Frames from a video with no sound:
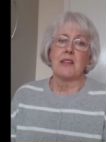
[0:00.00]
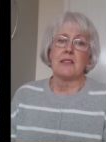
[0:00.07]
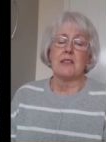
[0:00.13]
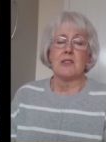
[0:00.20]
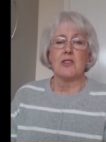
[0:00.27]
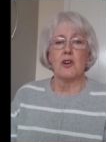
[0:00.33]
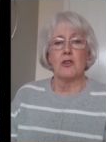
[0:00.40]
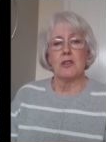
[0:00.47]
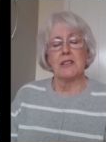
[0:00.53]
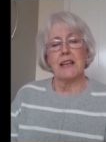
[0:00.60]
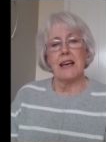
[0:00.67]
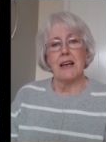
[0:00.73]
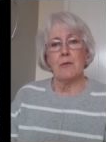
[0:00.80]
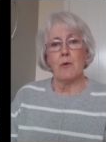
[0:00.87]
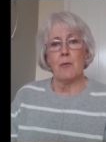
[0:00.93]
to talk to
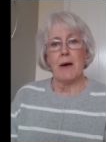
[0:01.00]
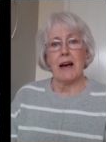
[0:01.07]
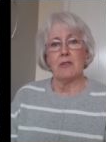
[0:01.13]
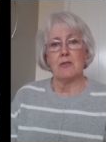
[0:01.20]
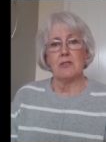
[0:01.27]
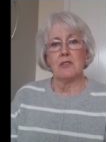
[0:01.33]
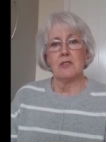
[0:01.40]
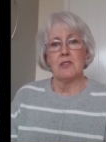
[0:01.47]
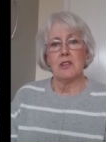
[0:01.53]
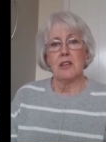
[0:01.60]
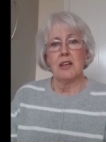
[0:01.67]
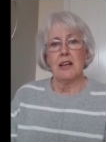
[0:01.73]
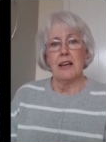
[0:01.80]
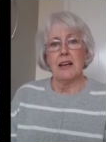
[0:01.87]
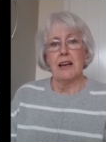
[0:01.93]
him about
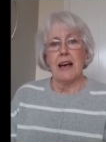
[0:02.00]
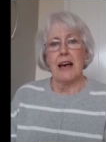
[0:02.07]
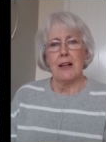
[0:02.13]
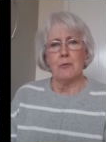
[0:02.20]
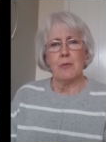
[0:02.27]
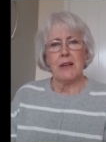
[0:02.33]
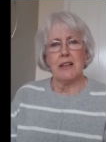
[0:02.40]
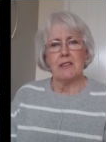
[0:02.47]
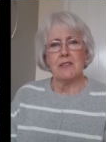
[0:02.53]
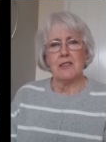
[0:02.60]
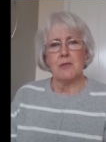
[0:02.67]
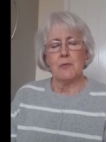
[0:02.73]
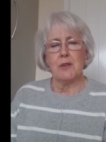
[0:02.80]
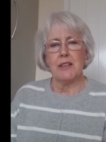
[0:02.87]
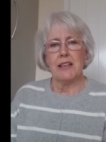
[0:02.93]
helping us
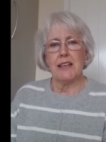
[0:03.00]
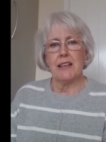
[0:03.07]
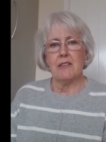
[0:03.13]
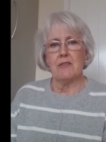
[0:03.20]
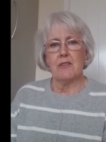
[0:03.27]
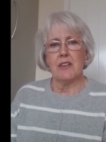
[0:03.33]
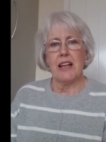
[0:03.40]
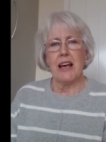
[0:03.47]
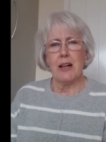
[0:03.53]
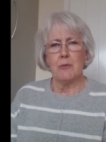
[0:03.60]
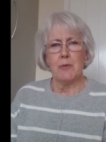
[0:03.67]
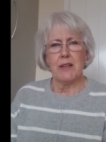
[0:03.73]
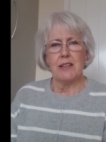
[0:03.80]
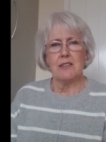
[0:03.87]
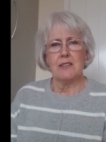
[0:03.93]
to believe and
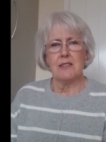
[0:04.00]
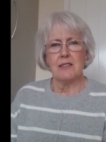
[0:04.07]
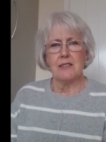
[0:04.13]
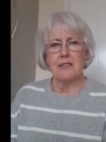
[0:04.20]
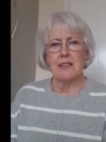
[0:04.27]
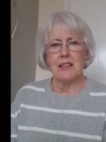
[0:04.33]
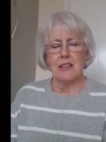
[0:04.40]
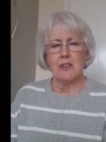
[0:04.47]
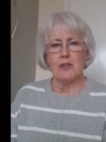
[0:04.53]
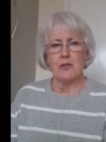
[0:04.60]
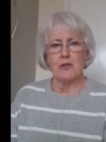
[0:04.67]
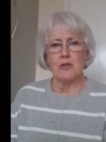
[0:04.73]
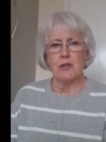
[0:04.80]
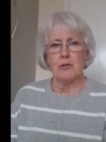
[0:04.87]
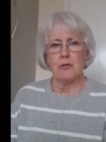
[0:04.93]
helping us to see the
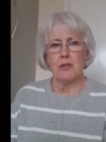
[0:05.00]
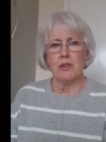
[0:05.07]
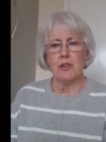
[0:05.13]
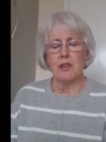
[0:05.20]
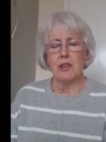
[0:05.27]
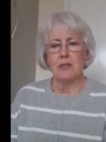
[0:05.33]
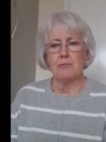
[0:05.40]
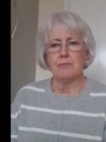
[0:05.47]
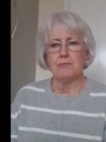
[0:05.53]
truth.